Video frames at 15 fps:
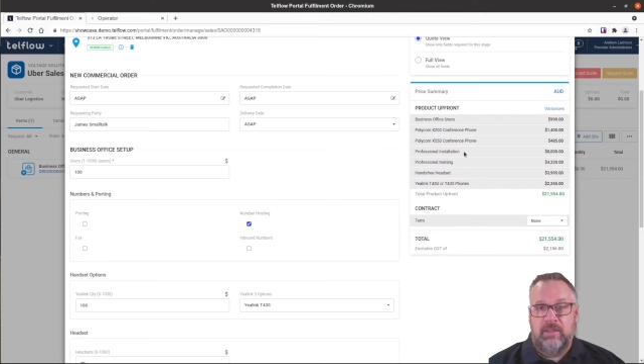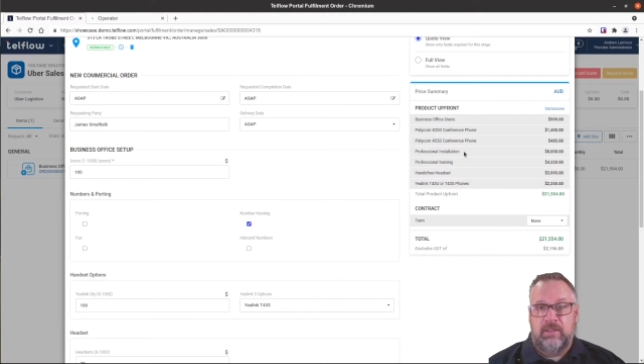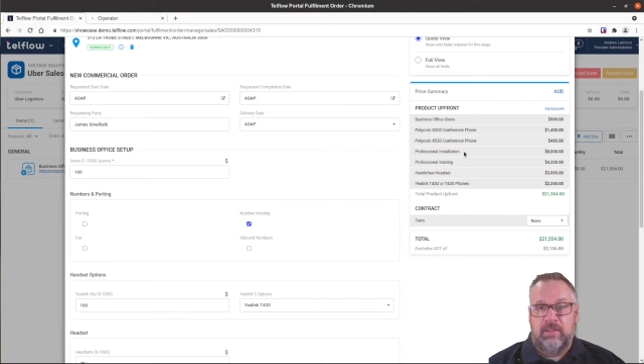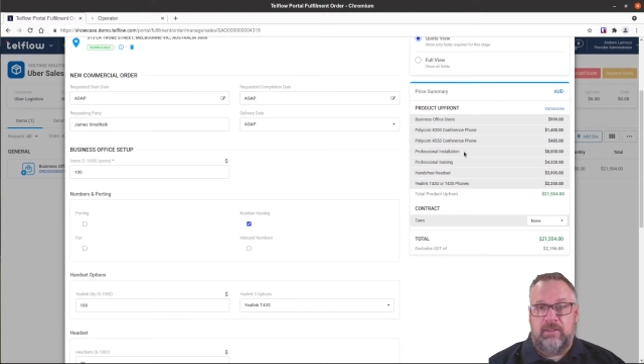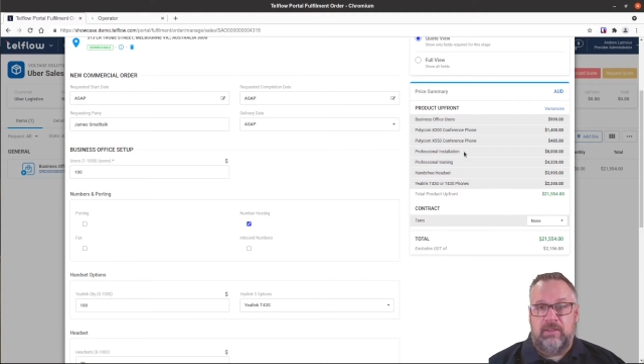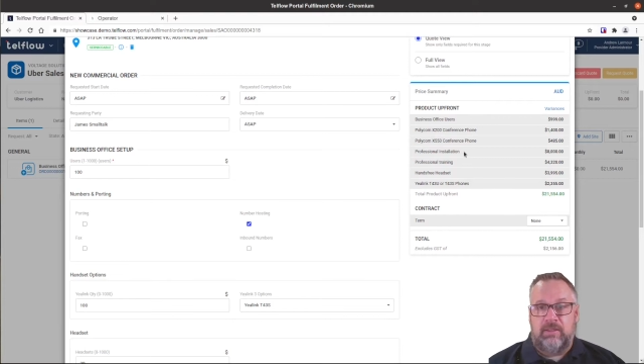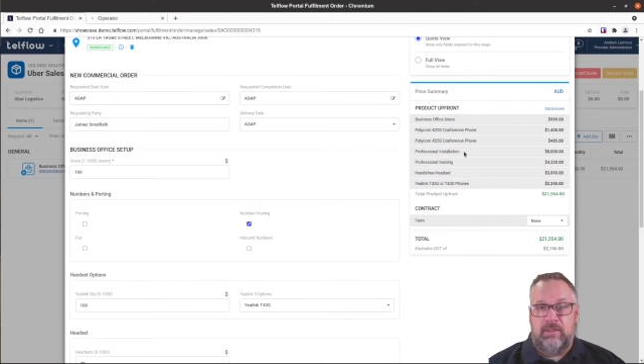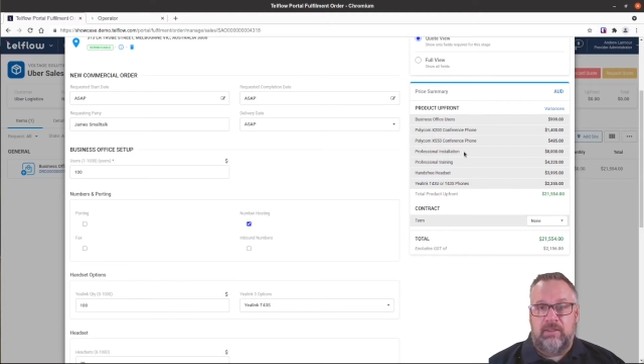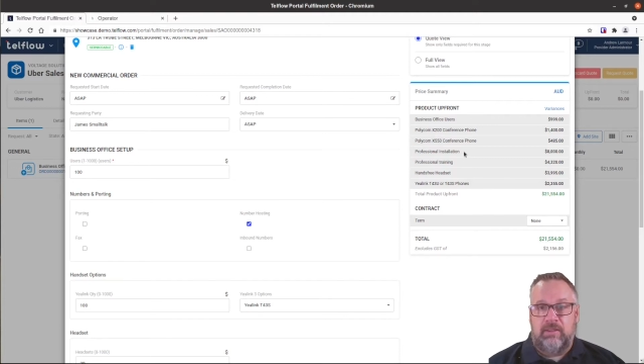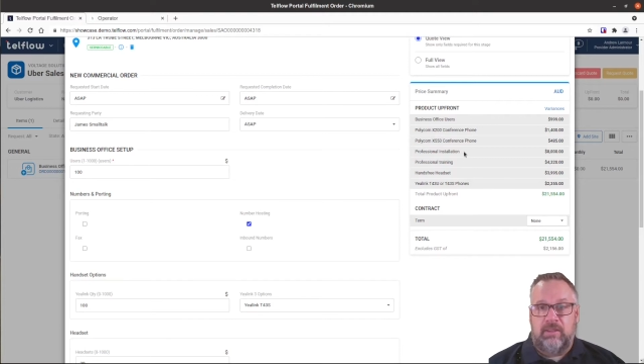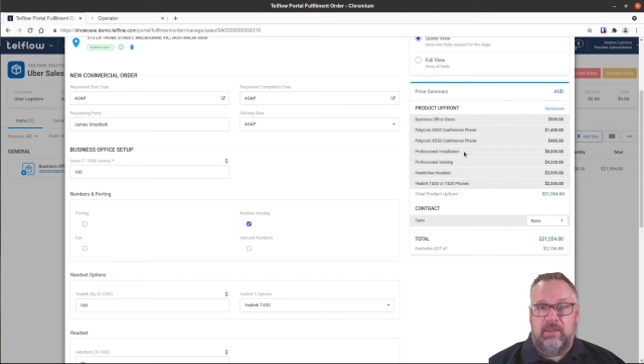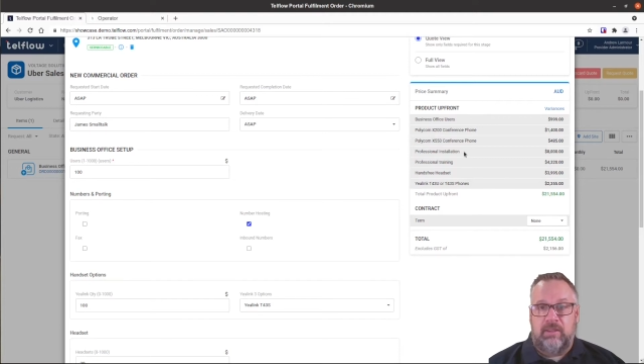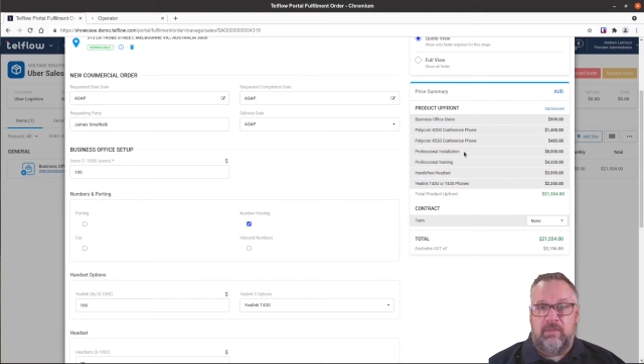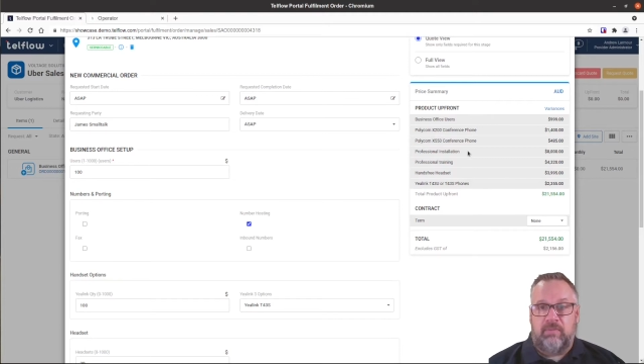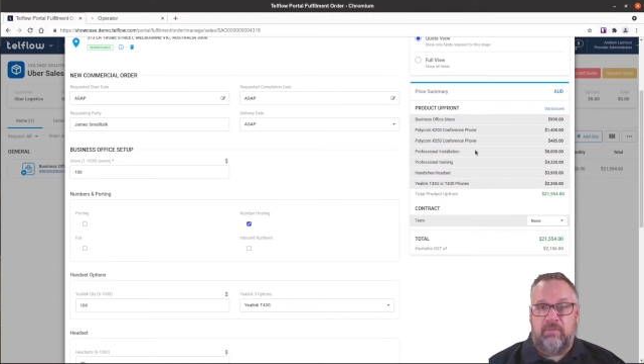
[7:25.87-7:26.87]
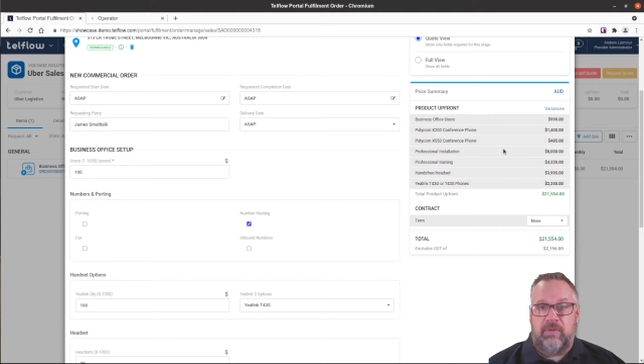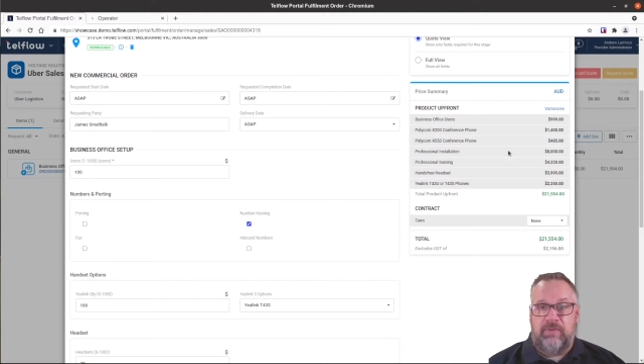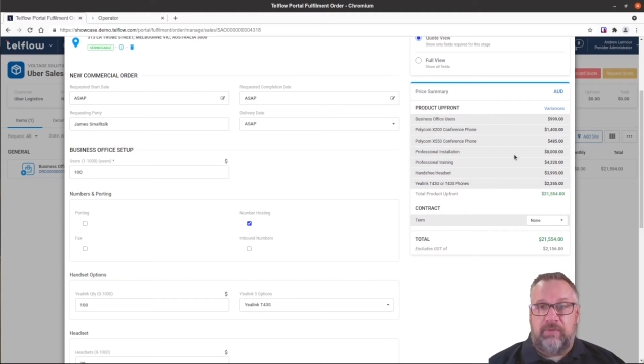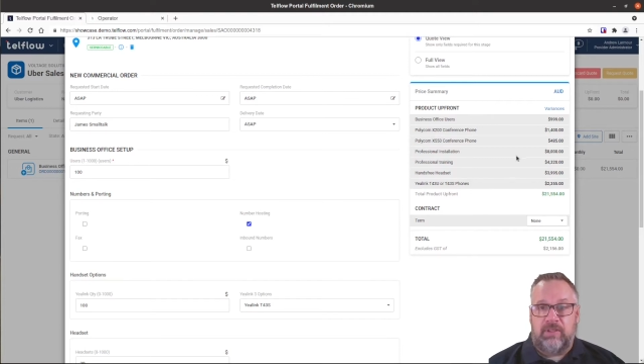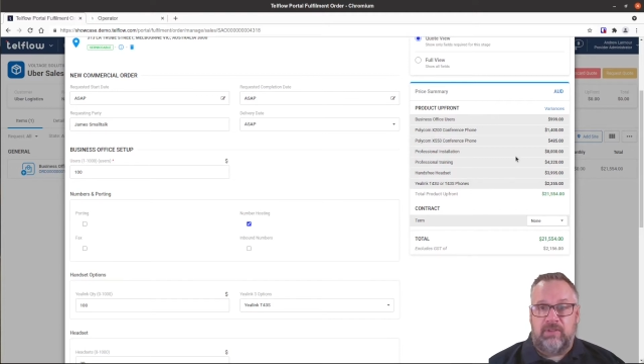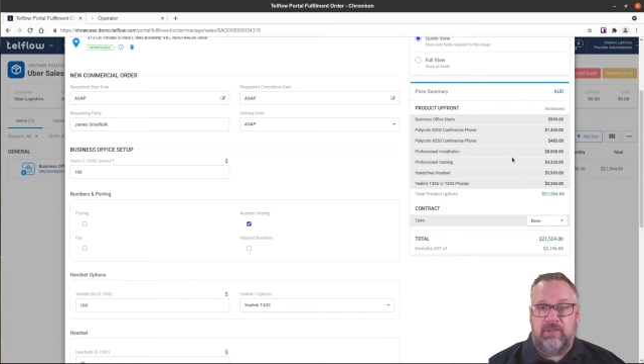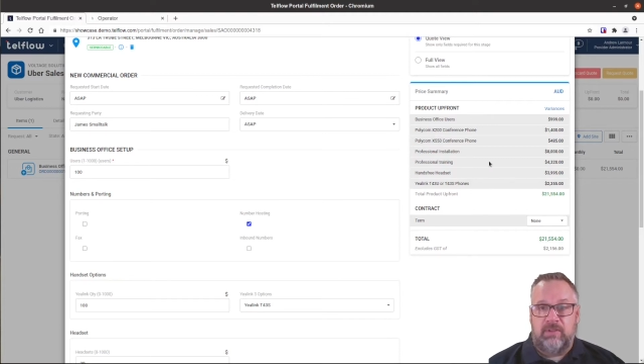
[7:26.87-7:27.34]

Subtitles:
the professional